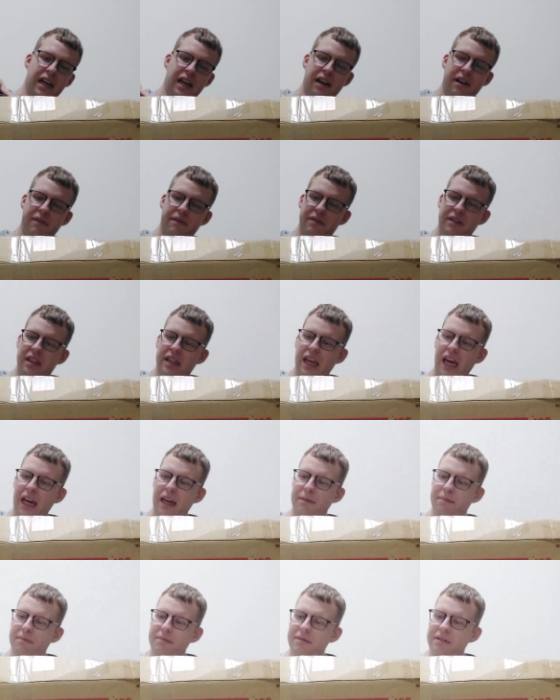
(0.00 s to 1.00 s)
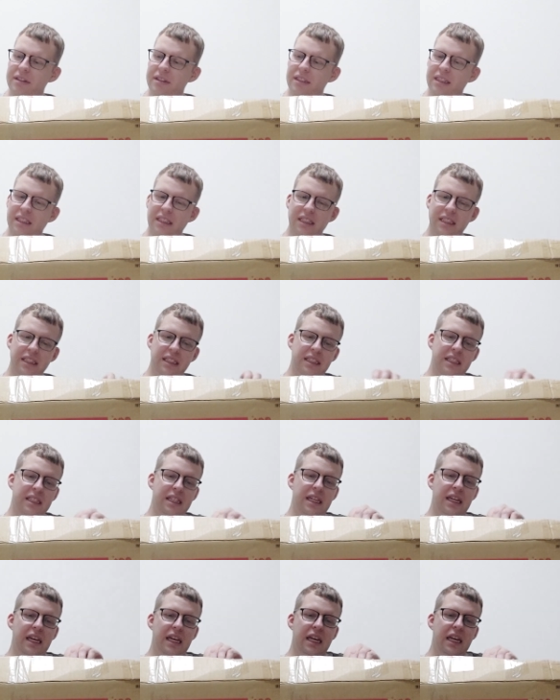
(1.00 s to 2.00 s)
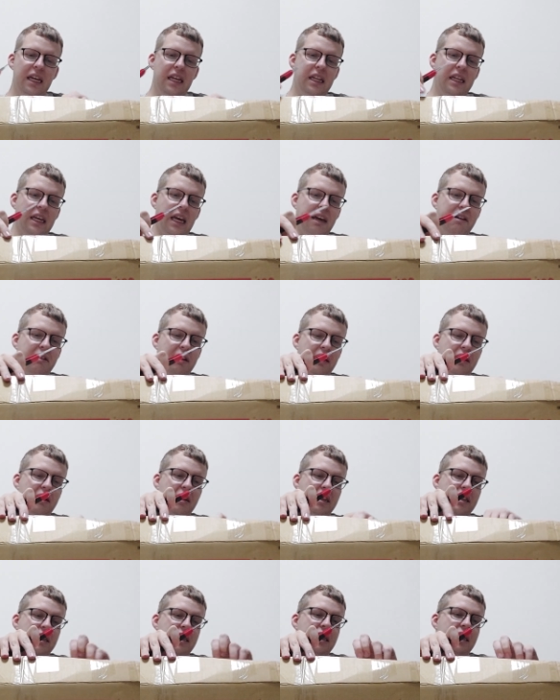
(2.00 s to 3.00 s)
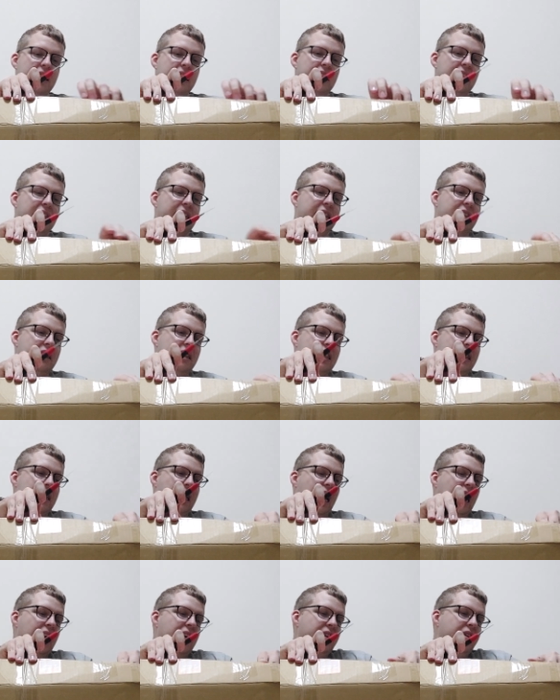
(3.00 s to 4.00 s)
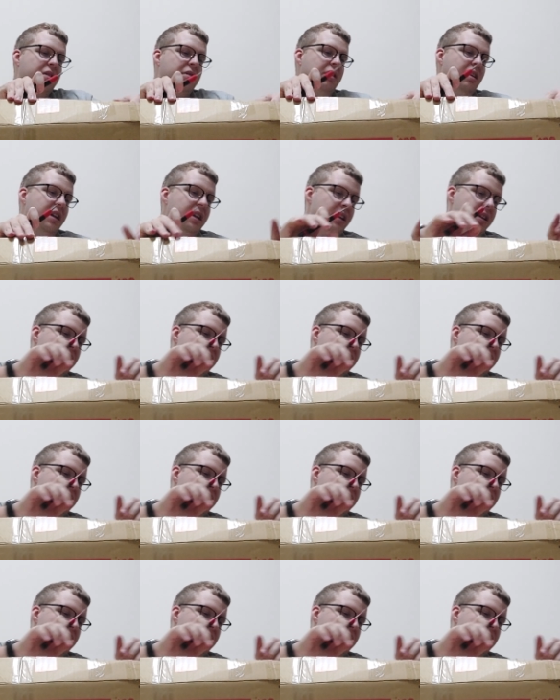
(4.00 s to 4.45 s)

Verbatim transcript: of tape. There they are. Gotta, you need